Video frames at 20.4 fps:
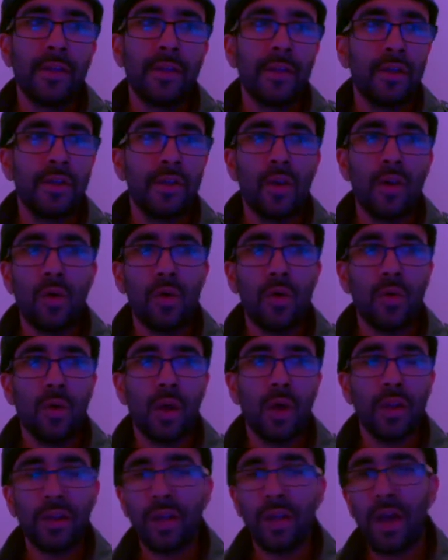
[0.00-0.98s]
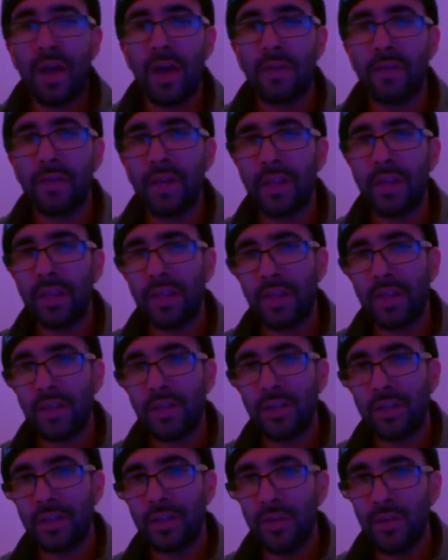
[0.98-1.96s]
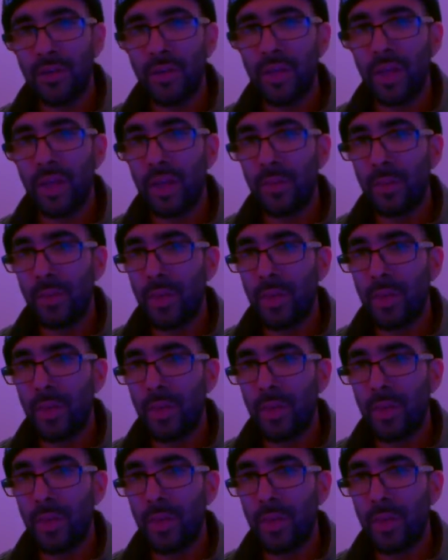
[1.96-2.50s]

No one wants to have anything to do with him,